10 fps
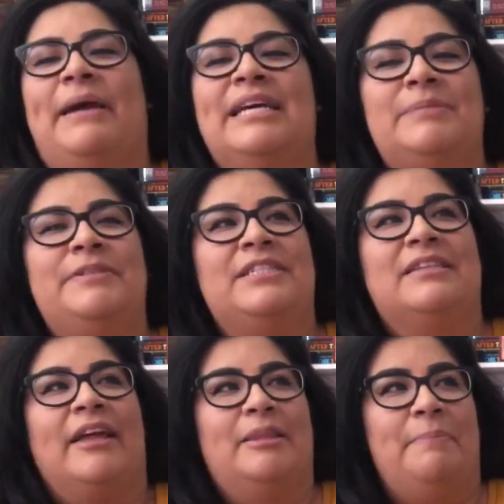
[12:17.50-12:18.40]
My husband
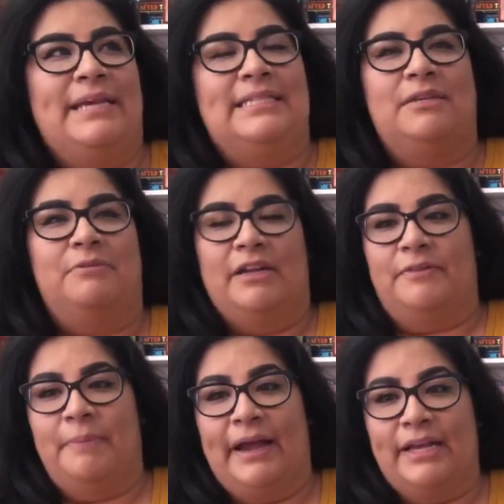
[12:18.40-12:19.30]
just got the basic
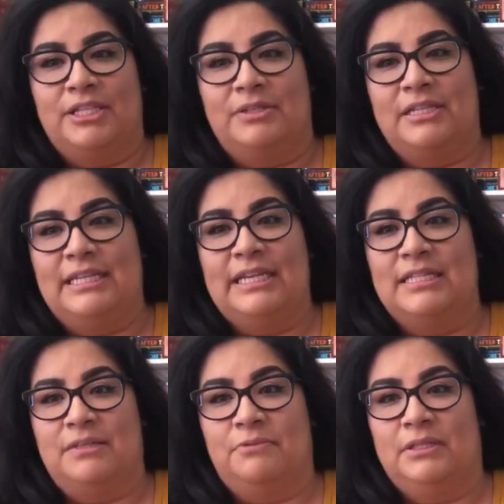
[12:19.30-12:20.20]
whatever package because he
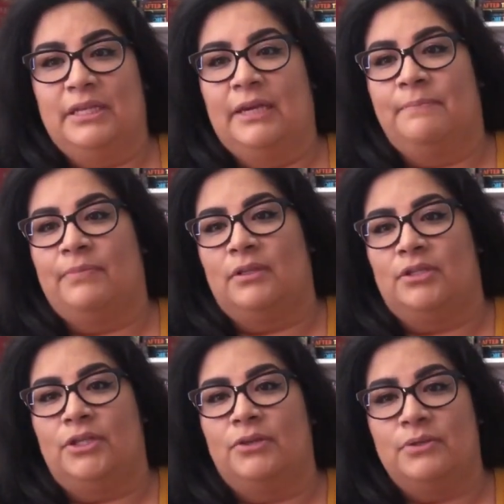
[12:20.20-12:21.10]
doesn't really
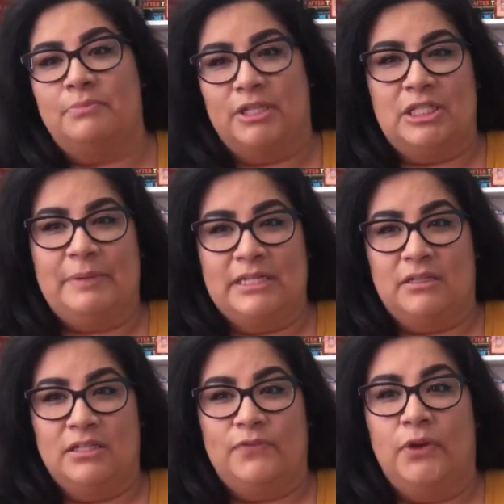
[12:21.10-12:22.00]
use much space
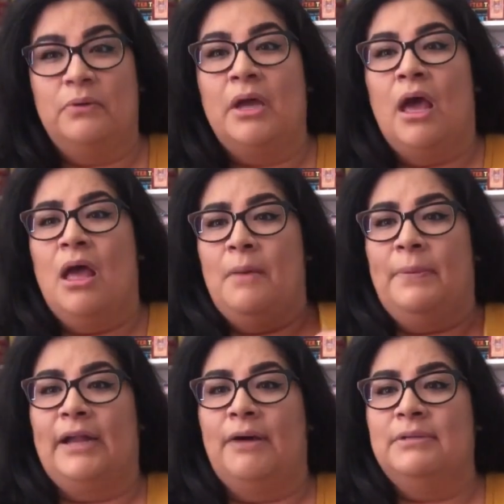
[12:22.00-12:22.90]
on his phone.
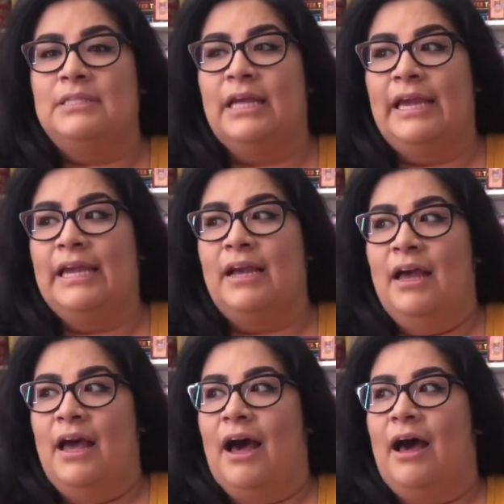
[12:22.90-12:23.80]
But I was like,
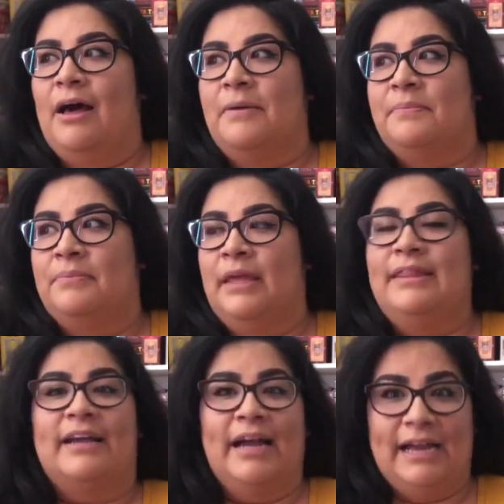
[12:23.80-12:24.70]
um,
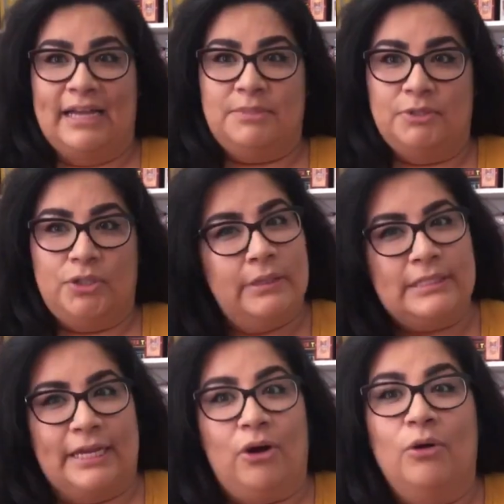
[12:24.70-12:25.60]
and the guy asked me too,
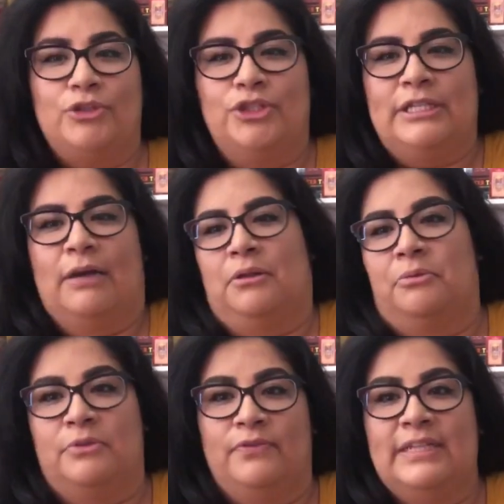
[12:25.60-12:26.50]
he's like, oh, do you
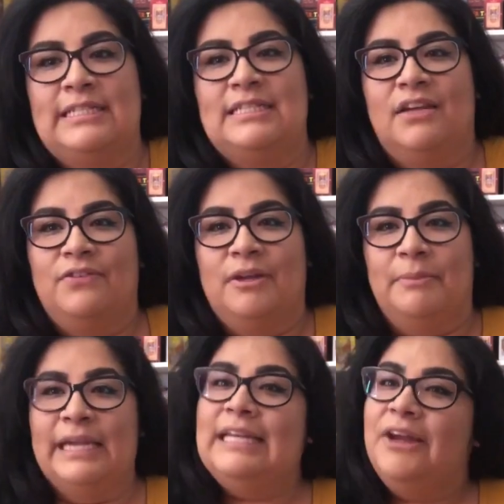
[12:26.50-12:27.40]
download movies and stuff? And I'm
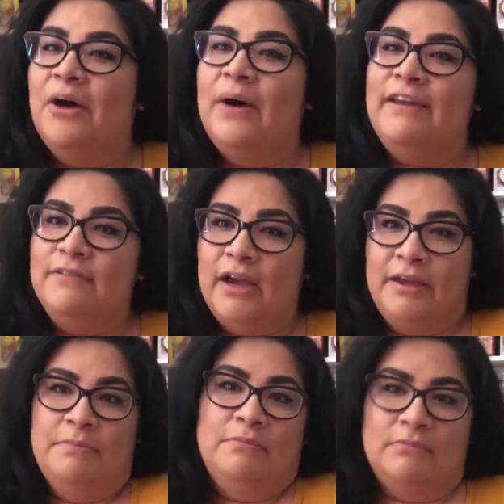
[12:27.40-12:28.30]
like, no, I,
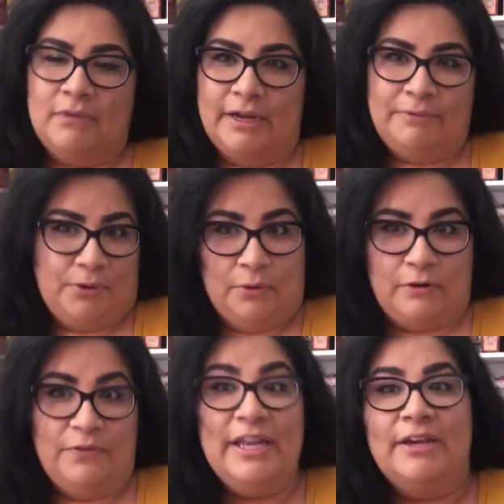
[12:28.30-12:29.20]
I'm, I
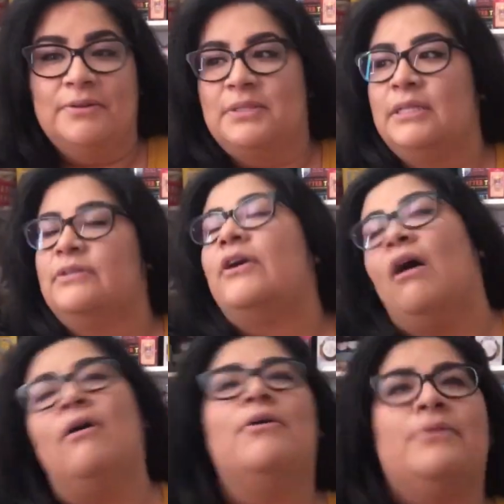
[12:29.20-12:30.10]
record videos. And he's like,
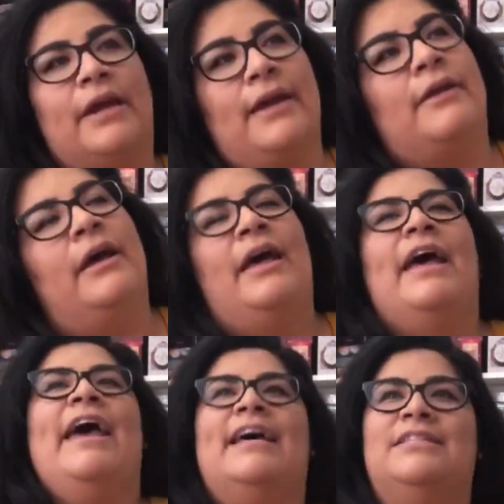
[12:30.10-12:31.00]
oh, okay.
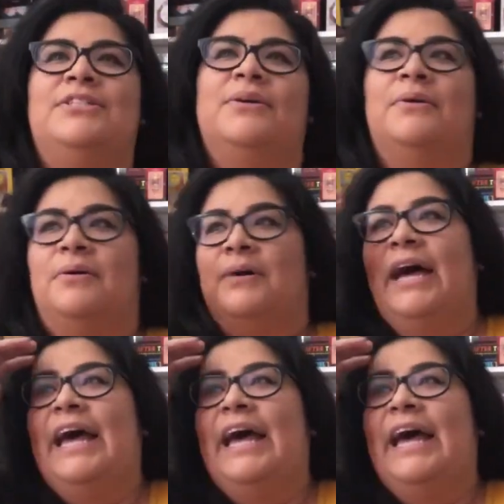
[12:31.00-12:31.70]
And so...